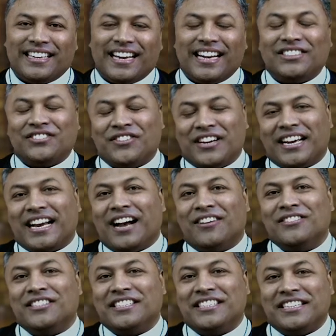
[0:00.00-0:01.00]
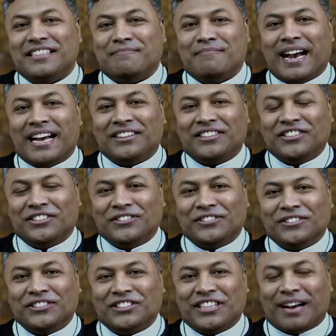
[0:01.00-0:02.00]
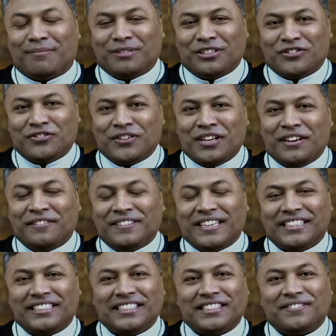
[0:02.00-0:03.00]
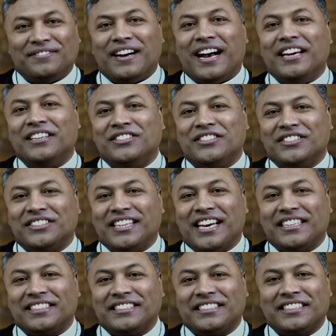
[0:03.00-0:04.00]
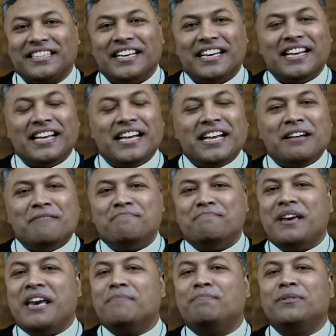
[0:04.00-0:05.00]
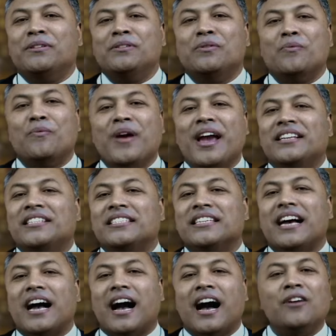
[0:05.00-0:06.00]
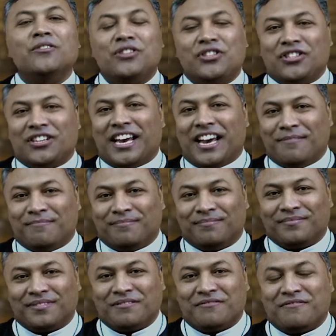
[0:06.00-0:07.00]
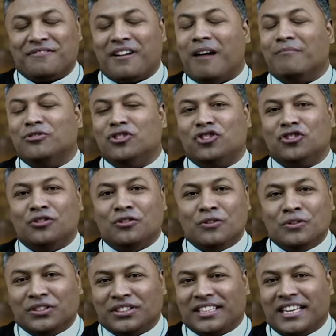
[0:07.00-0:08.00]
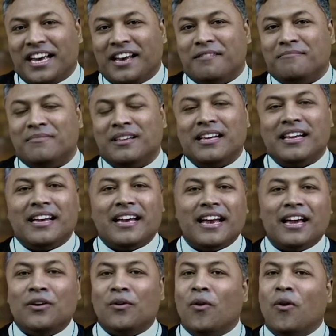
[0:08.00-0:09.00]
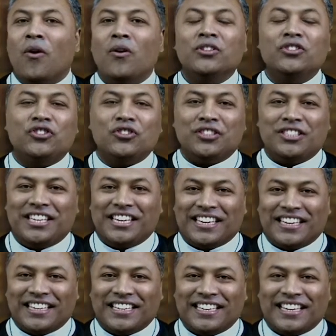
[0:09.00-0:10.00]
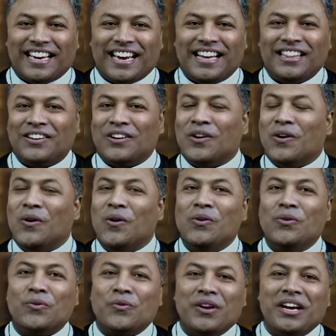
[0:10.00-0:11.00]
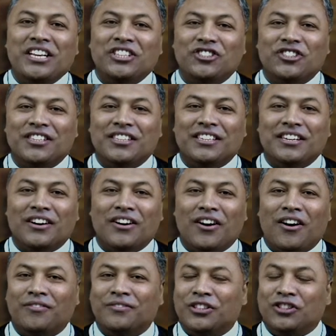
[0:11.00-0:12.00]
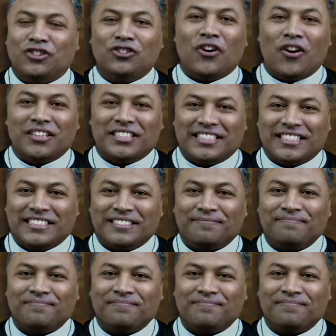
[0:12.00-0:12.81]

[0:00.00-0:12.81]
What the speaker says: as recounted in Matthew chapter 3, verses 5 to 6. People went out to him from Jerusalem and all Judea and the whole region of the Jordan,